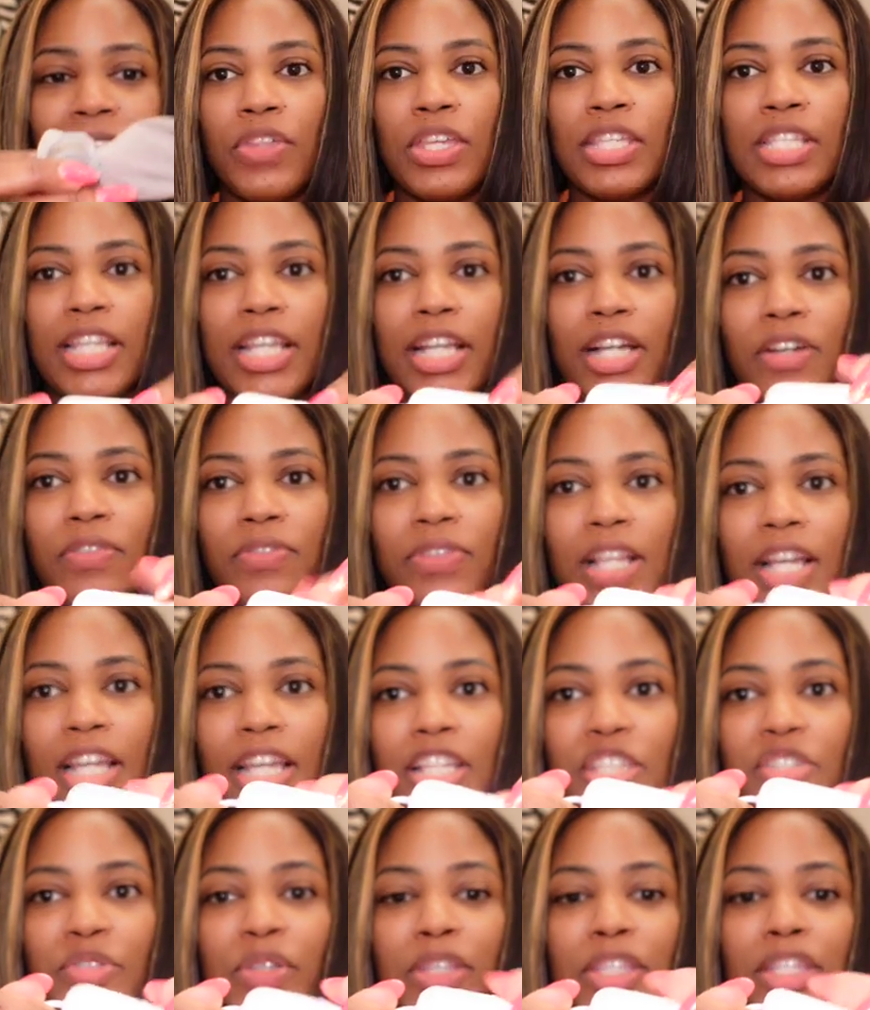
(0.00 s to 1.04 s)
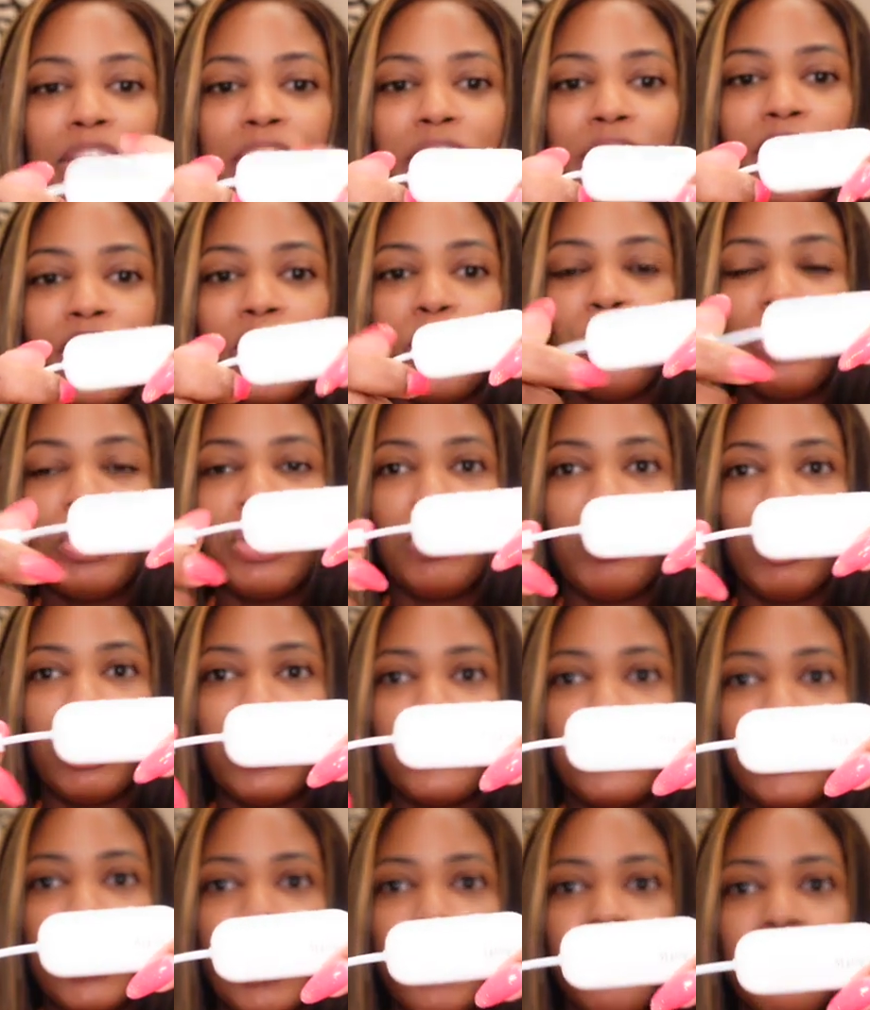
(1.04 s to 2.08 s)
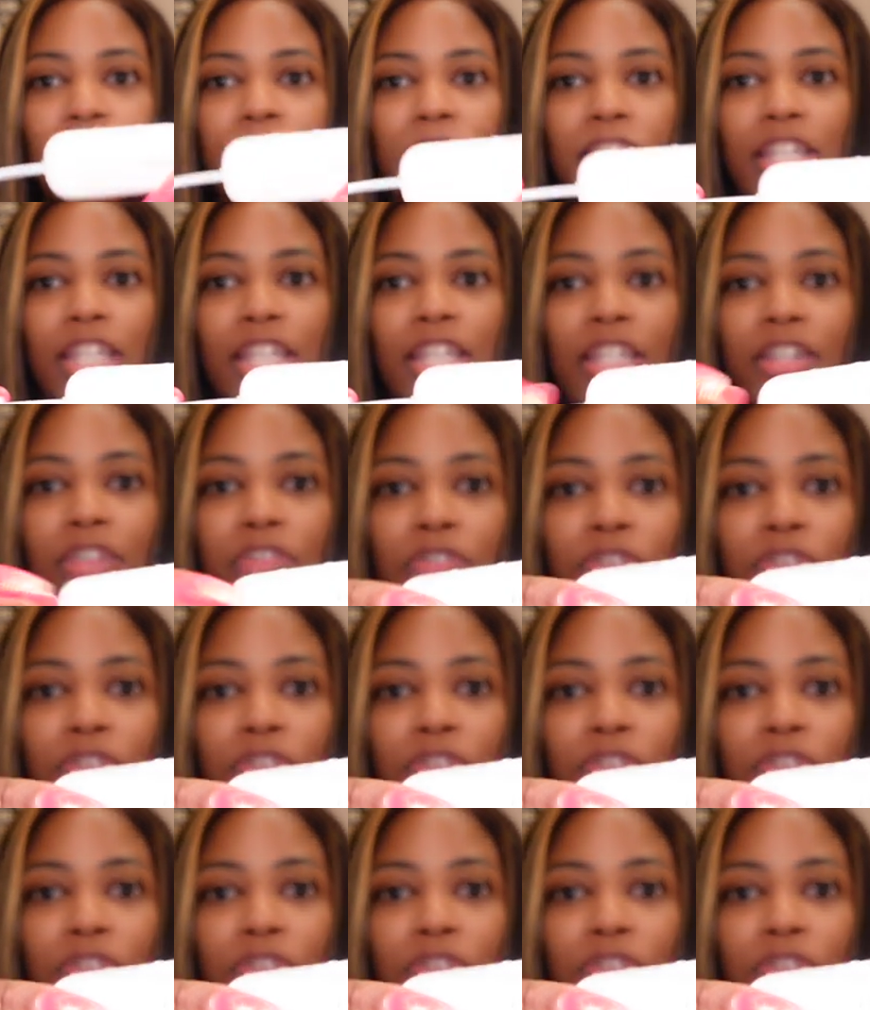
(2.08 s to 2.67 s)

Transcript: This Airfly is really good when you are traveling,